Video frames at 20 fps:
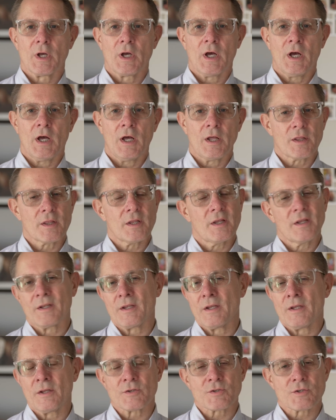
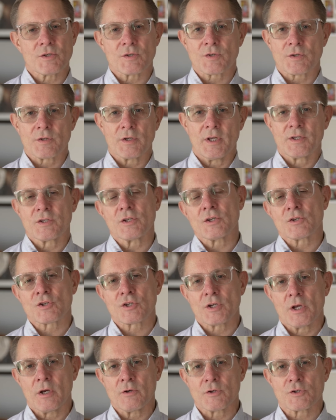it just
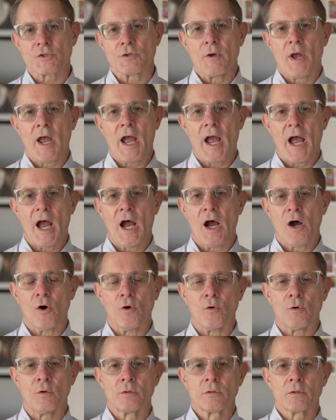shows you
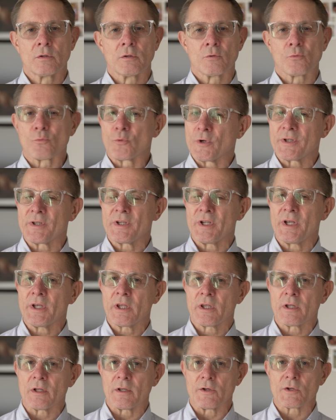how
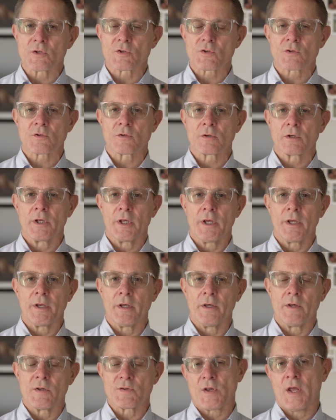ridiculous it
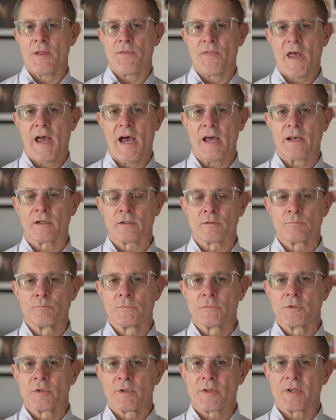is, and that
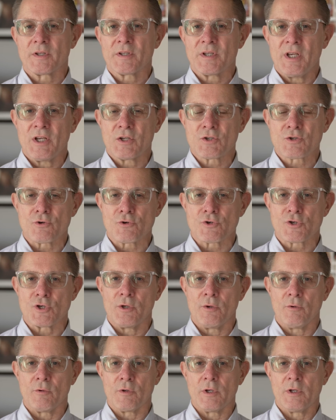the teachers'
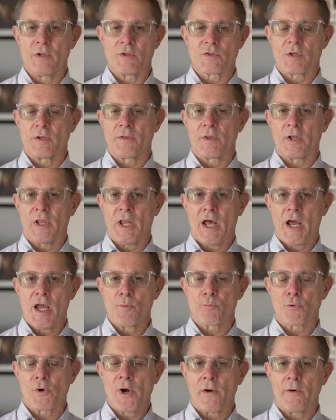unions and the
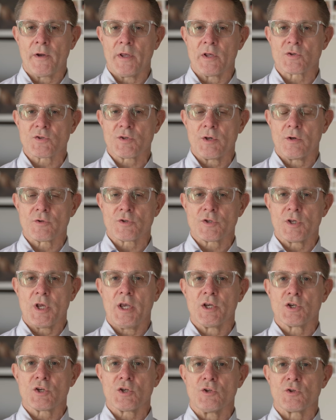library
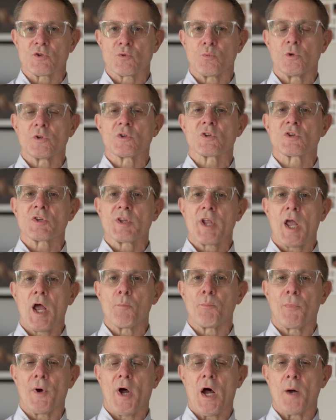associations would
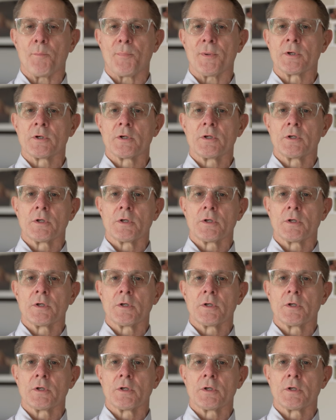step up